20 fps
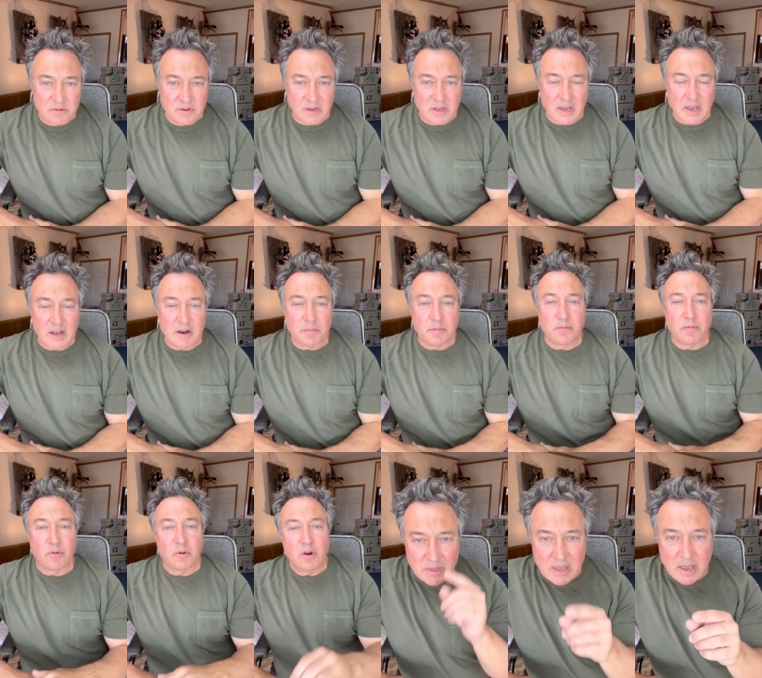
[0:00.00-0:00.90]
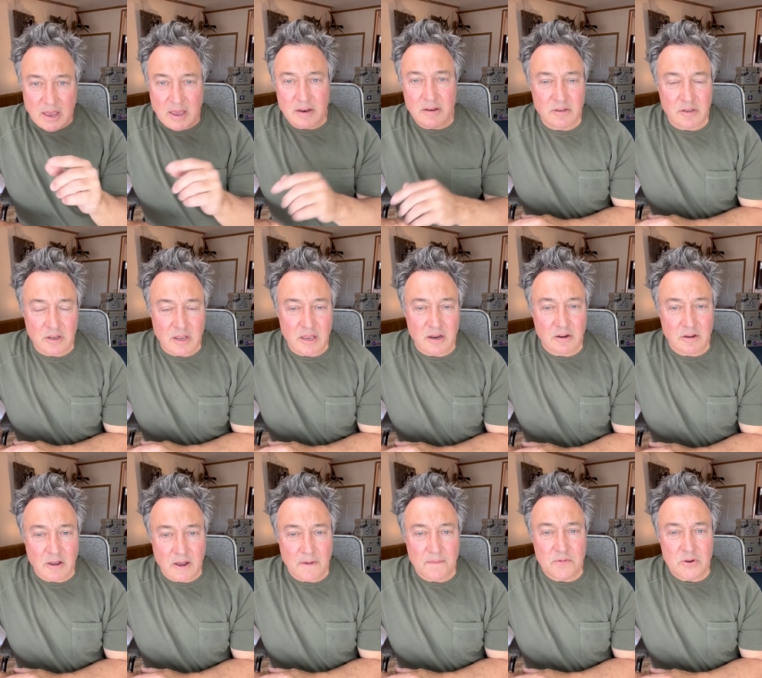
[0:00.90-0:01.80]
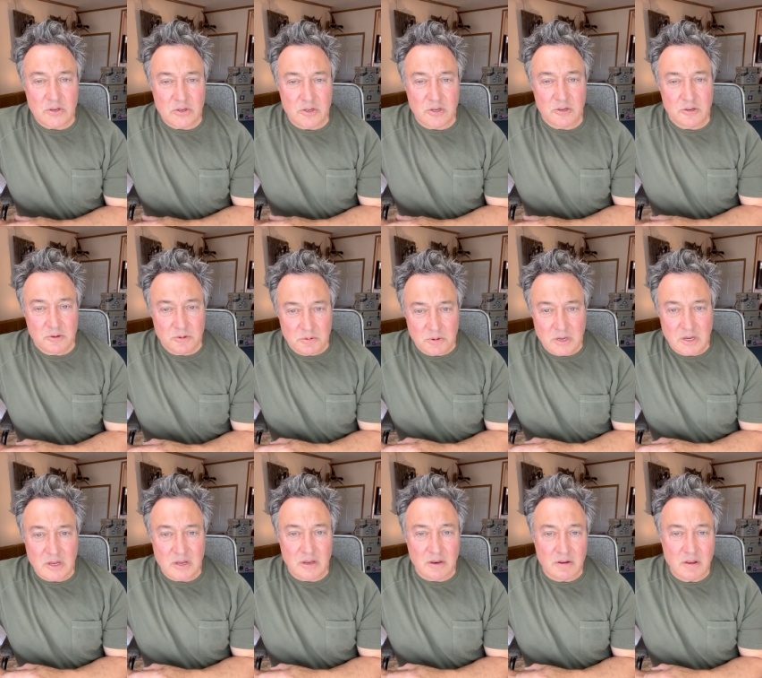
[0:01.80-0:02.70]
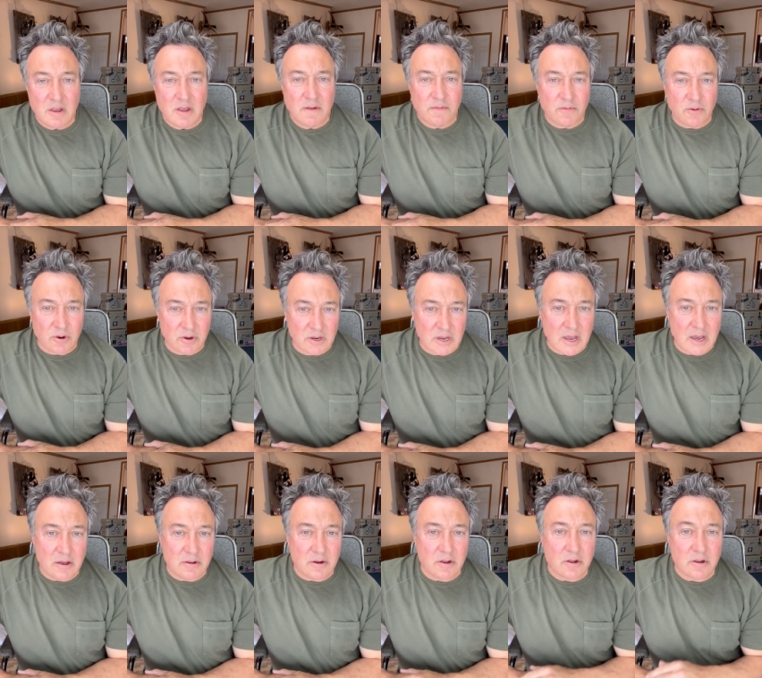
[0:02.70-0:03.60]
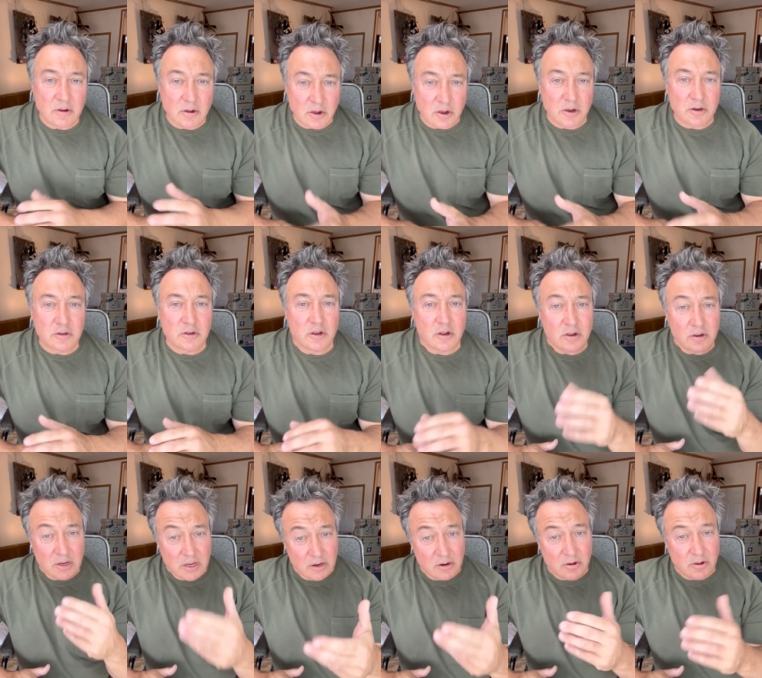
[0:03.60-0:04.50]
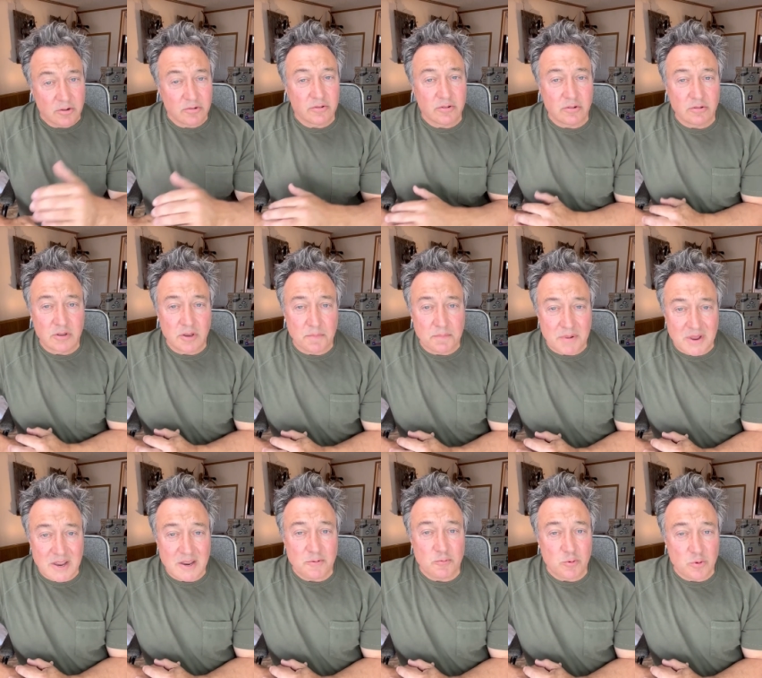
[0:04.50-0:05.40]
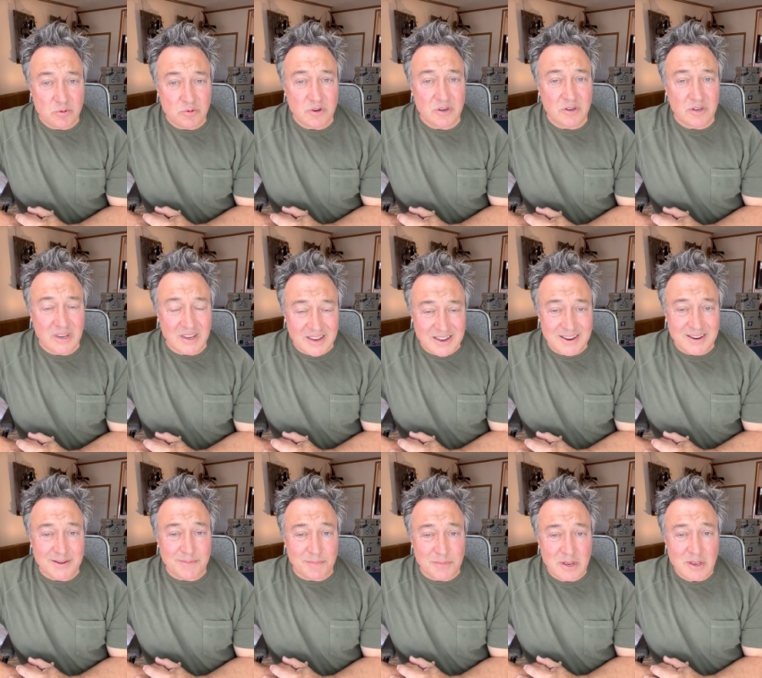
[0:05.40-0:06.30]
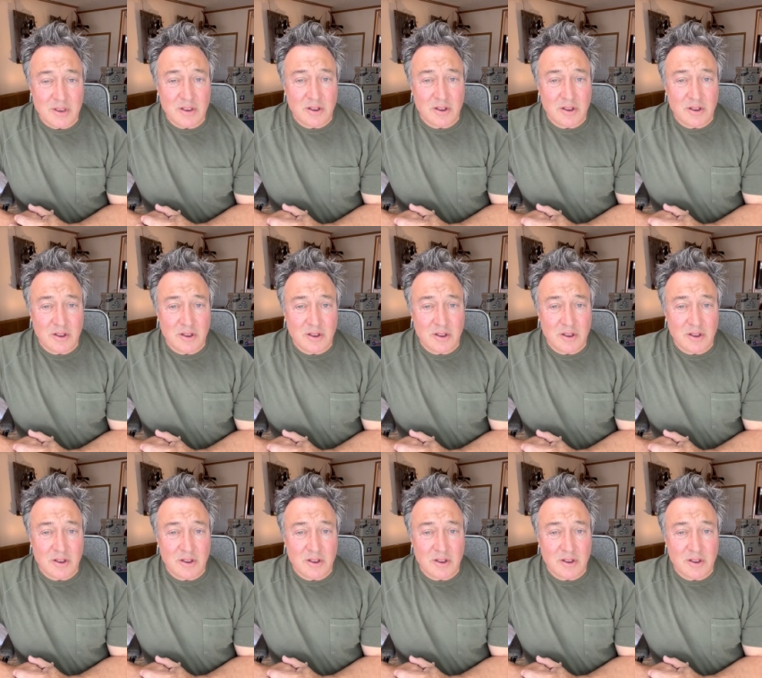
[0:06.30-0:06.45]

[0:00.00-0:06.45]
to cattle before. That is the kind of confidence that you need for a cow dog, hog dog, and also to bay wounded game.